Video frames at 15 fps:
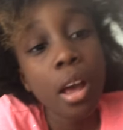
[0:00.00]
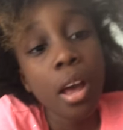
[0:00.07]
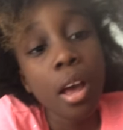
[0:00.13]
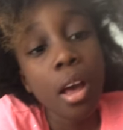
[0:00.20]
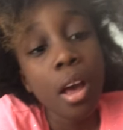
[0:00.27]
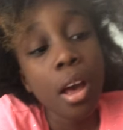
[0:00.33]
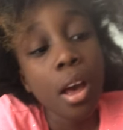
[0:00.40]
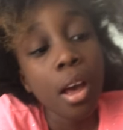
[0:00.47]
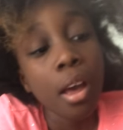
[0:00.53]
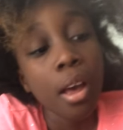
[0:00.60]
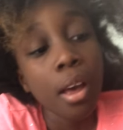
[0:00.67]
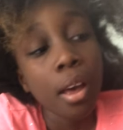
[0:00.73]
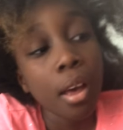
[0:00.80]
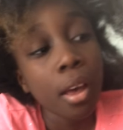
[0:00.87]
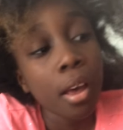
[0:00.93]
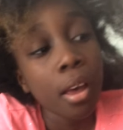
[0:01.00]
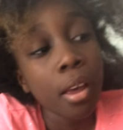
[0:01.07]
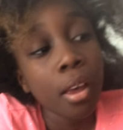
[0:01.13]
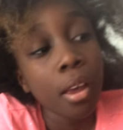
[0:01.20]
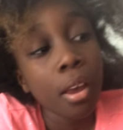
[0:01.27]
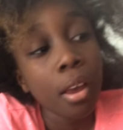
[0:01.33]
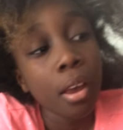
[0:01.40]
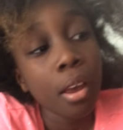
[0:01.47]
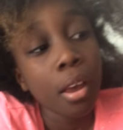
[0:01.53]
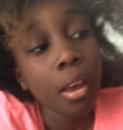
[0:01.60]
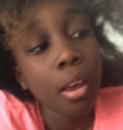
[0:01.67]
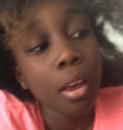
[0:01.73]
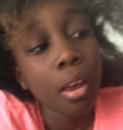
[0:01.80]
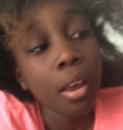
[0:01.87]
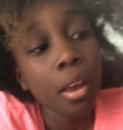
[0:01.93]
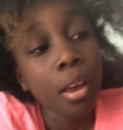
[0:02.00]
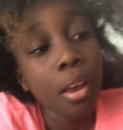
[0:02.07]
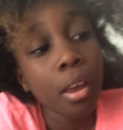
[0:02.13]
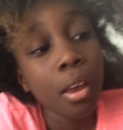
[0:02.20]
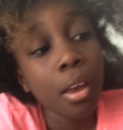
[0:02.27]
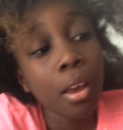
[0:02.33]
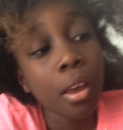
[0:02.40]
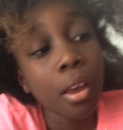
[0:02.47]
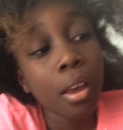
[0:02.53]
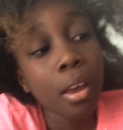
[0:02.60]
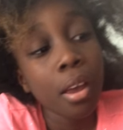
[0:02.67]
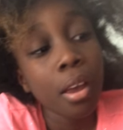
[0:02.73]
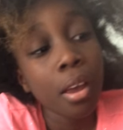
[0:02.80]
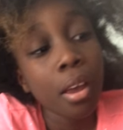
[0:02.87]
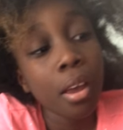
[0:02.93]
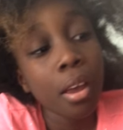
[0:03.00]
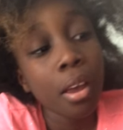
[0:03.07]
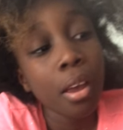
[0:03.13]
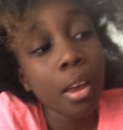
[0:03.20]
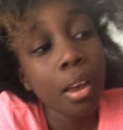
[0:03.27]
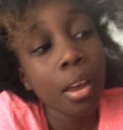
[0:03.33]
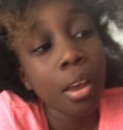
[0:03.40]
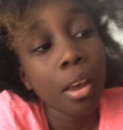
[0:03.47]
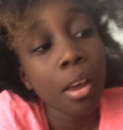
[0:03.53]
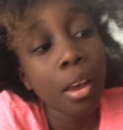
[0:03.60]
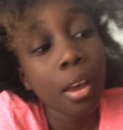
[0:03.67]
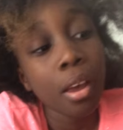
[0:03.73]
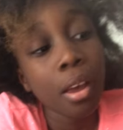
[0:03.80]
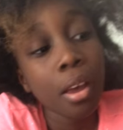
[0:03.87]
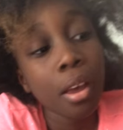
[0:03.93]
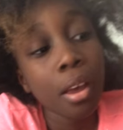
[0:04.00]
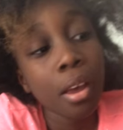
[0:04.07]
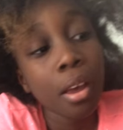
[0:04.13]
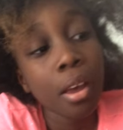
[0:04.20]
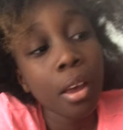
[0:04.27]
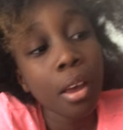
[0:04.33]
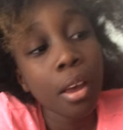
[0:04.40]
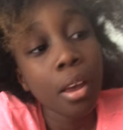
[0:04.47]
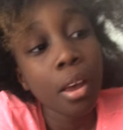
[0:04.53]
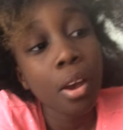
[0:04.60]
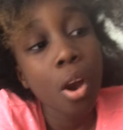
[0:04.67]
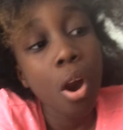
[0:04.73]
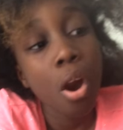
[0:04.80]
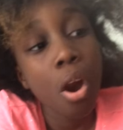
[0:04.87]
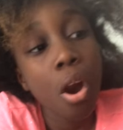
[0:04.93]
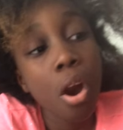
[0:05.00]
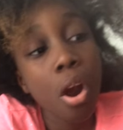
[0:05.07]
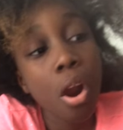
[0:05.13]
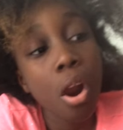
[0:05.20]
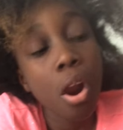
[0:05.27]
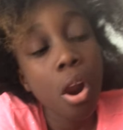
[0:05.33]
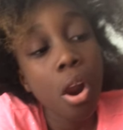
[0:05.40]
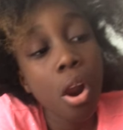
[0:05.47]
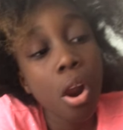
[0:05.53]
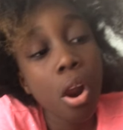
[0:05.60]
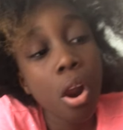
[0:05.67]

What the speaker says: No one is speaking in this clip.